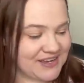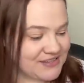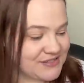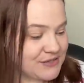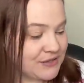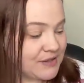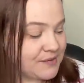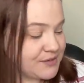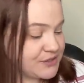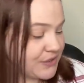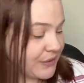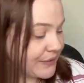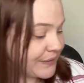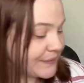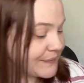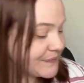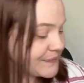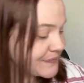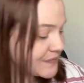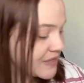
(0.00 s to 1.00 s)
it so let me show
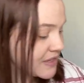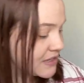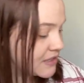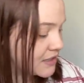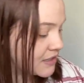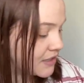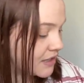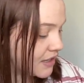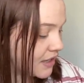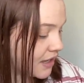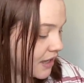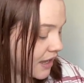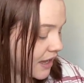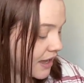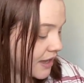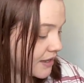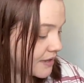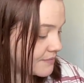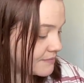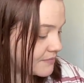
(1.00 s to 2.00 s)
you
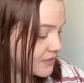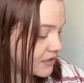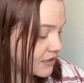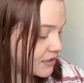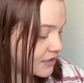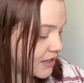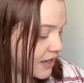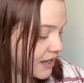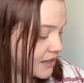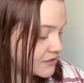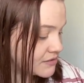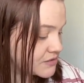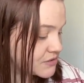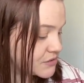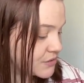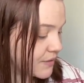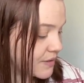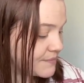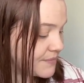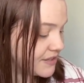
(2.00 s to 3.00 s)
um,
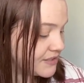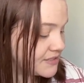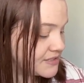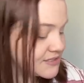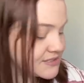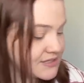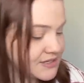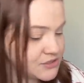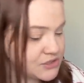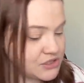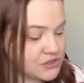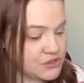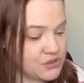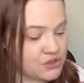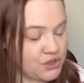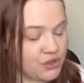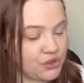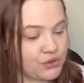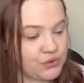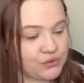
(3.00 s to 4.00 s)
so I made the decision
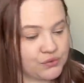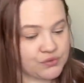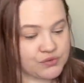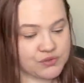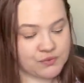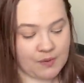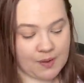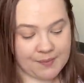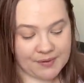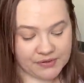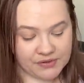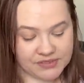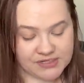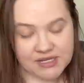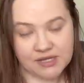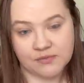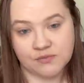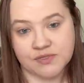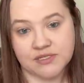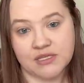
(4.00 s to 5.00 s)
to swap out the
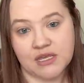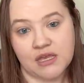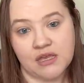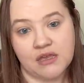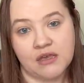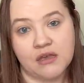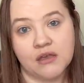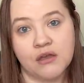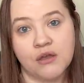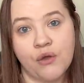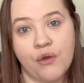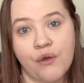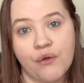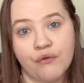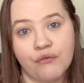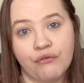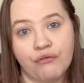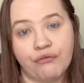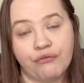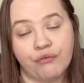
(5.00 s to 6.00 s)
DMC
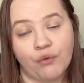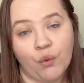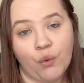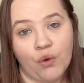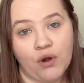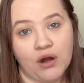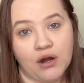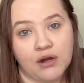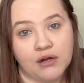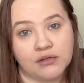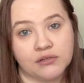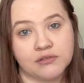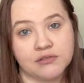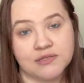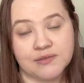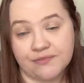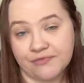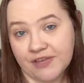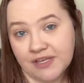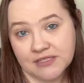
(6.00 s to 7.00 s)
for
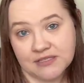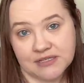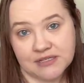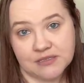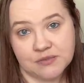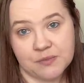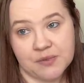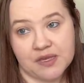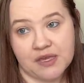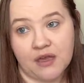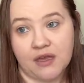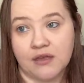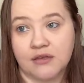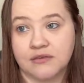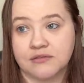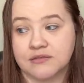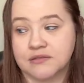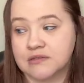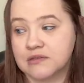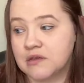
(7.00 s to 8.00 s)
some fancies
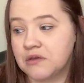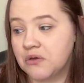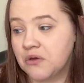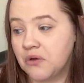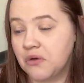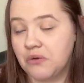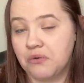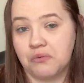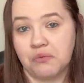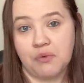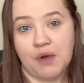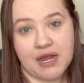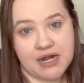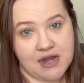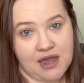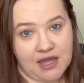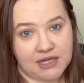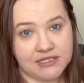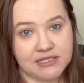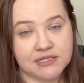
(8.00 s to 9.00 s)
because why
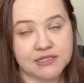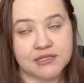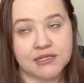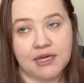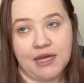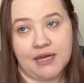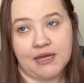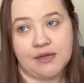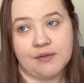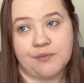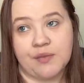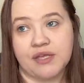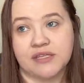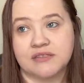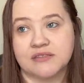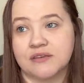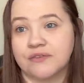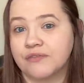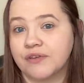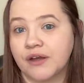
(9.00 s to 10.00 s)
not um,
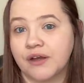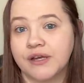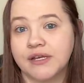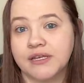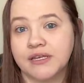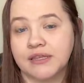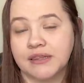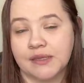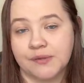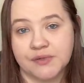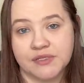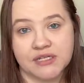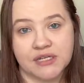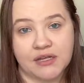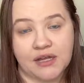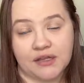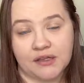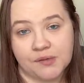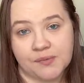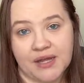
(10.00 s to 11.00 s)
it's a very limited
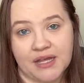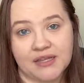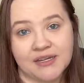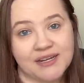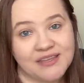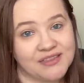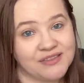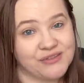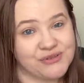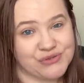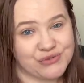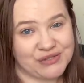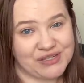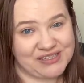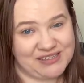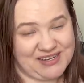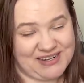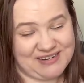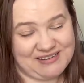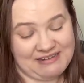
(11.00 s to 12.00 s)
color palette. I think there's only
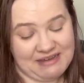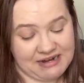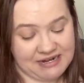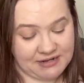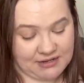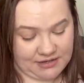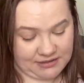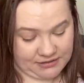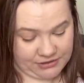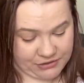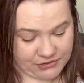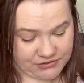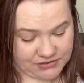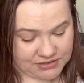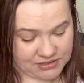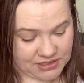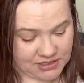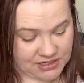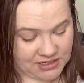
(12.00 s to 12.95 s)
like nine colors.